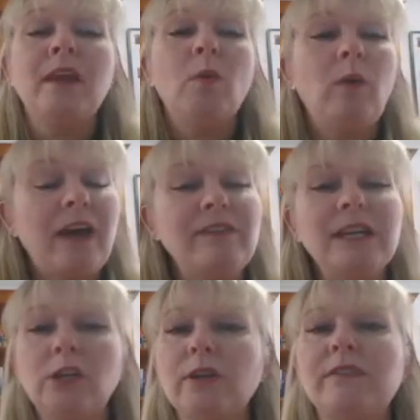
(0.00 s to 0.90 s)
Well, having a
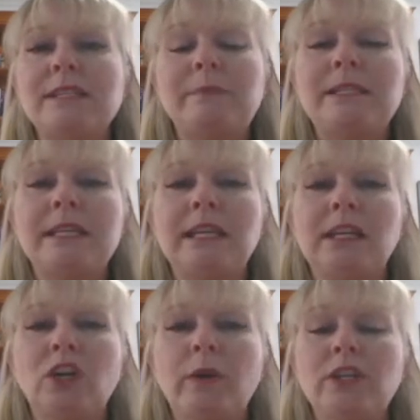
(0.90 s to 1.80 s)
look at this particular
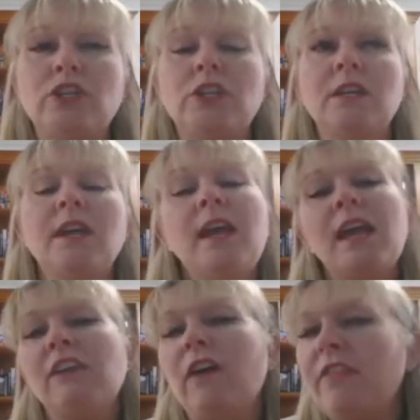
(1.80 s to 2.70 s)
question,
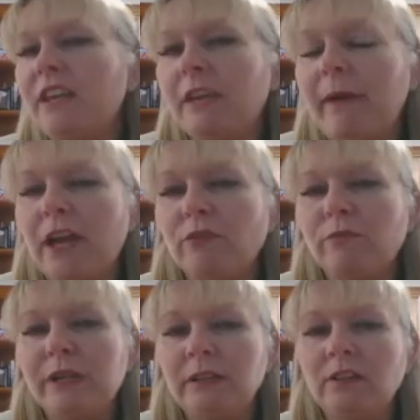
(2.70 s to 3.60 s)
if I think about a
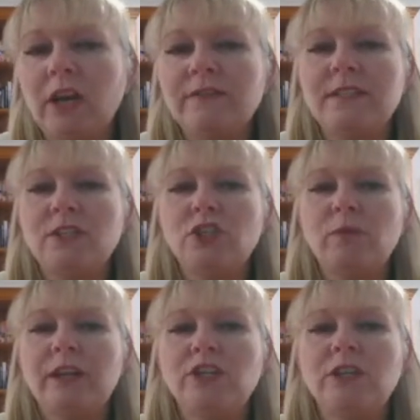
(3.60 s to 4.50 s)
real life
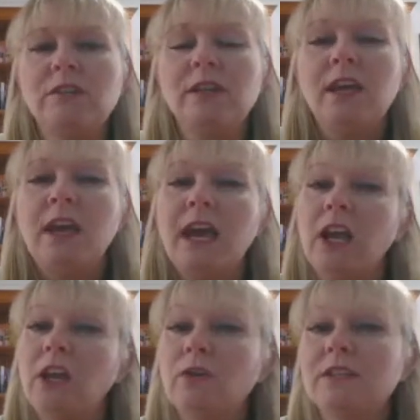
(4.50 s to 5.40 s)
situation and
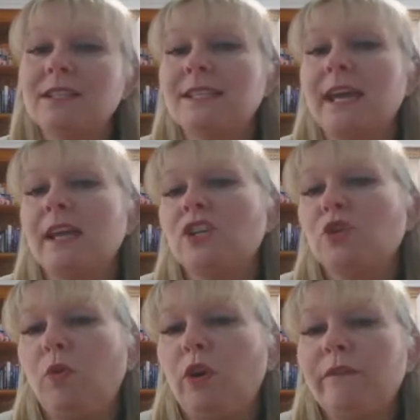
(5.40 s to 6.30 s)
I looked at, say, a
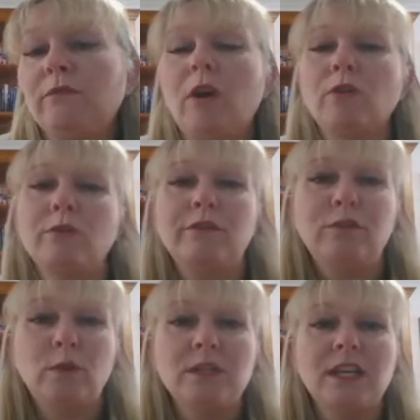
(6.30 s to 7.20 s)
12 year old or a
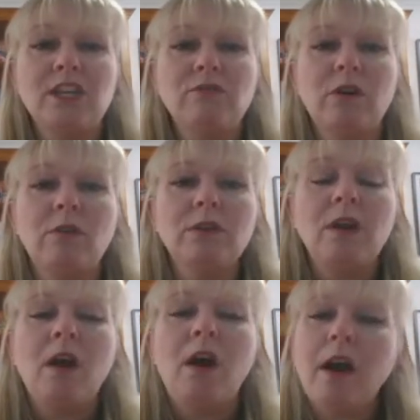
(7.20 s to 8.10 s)
14 year old,
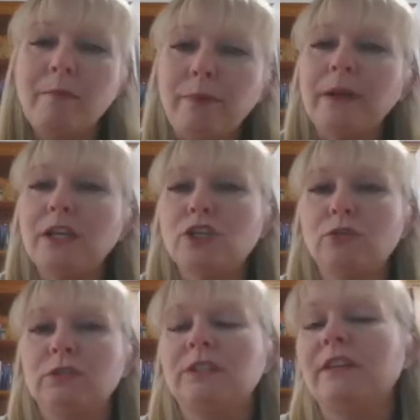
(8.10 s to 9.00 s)
I'm pretty
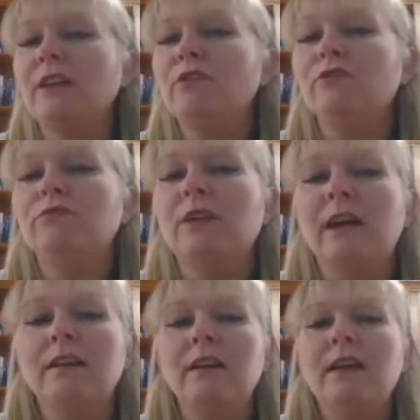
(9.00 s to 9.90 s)
sure that they could
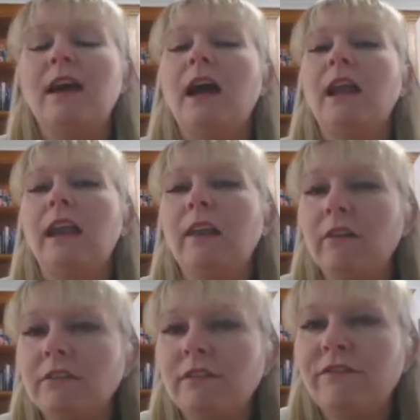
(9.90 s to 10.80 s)
run a
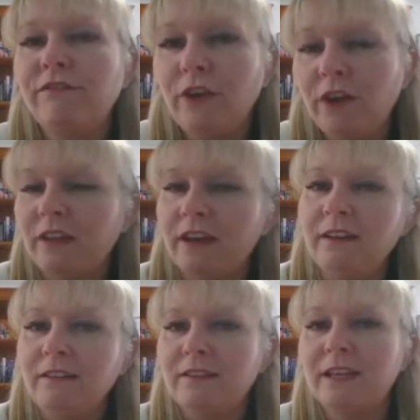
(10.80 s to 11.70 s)
lot further
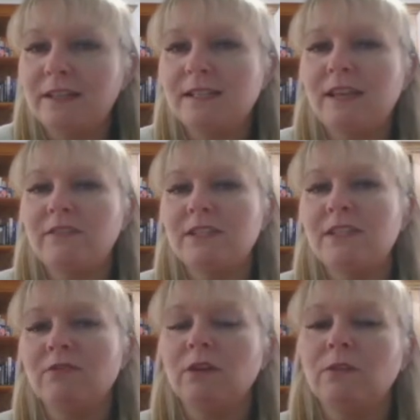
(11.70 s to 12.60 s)
than a 70
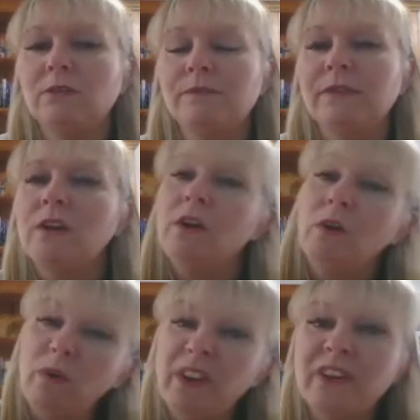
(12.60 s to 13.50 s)
year old.
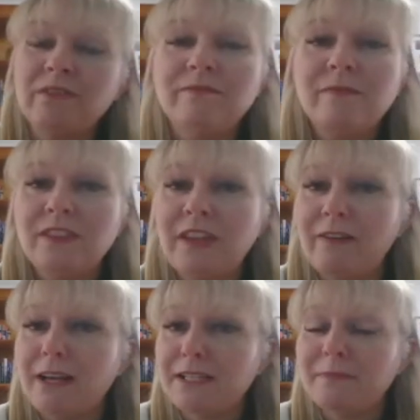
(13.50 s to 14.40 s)
Although there
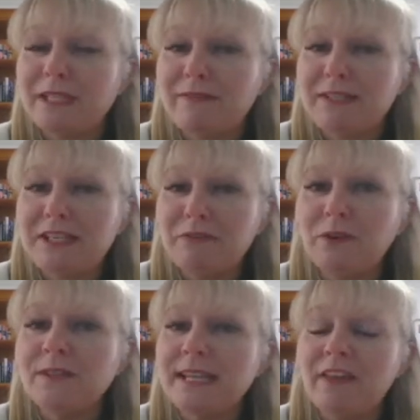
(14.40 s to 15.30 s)
are some 70 year
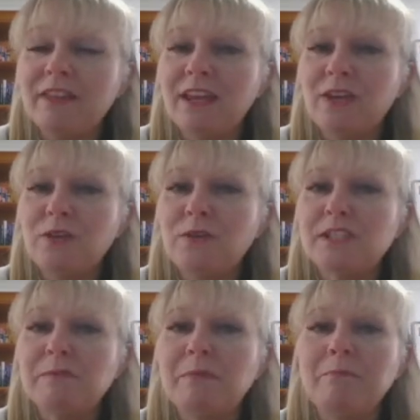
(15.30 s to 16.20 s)
olds out there who do
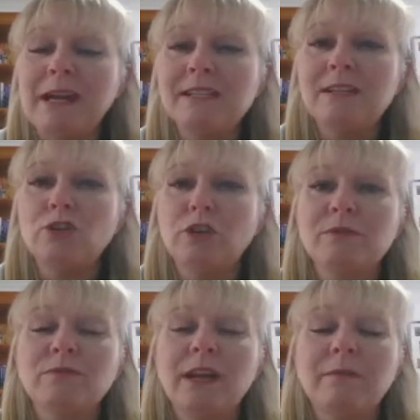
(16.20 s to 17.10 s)
some amazing jobs
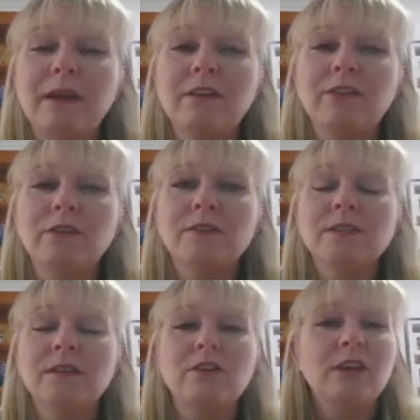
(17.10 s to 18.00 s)
running marathons,
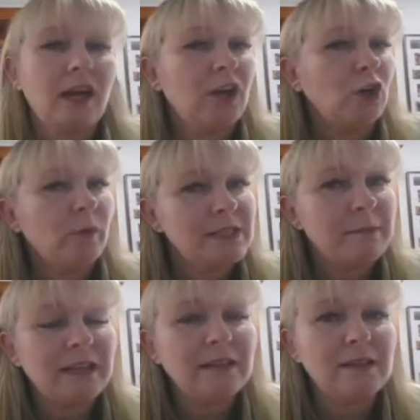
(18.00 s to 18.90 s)
so you can't always
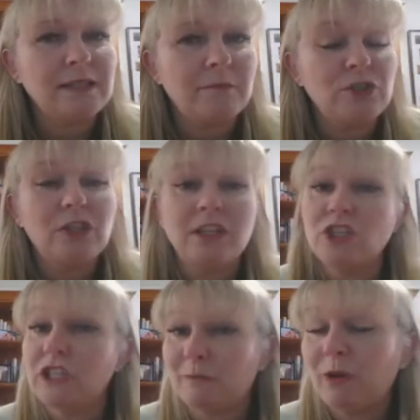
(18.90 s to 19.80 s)
make that assumption that
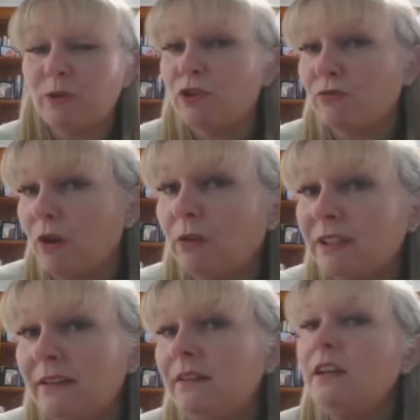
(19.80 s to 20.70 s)
just because you're
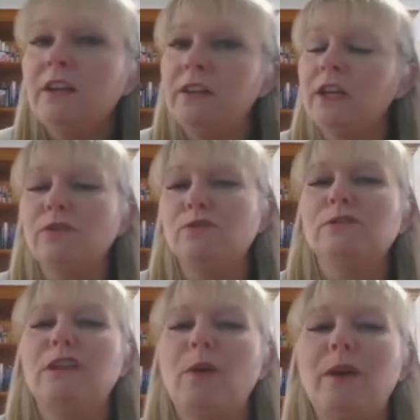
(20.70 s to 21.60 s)
older that you're
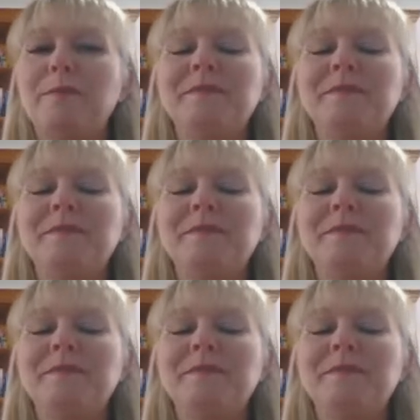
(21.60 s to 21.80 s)
slower.